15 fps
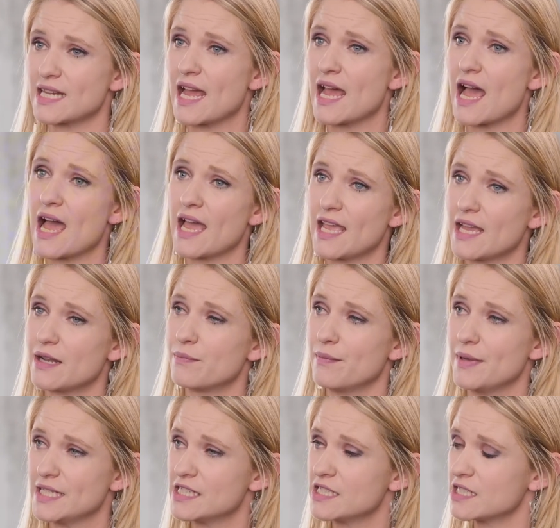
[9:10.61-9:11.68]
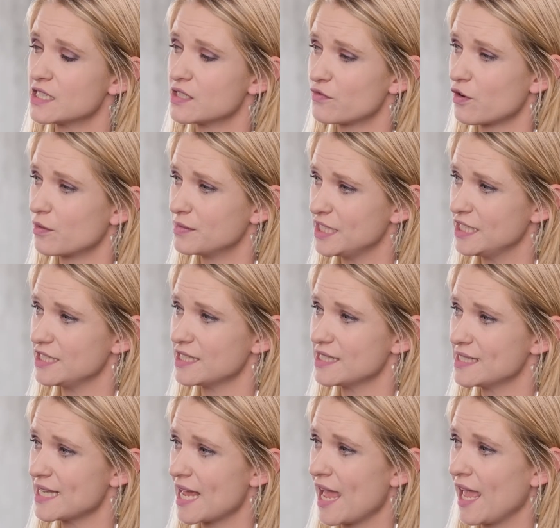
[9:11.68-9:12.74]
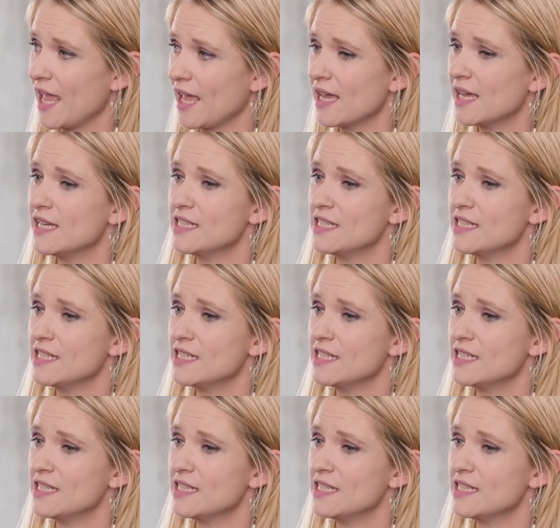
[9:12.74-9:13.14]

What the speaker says: I get messages from teachers saying,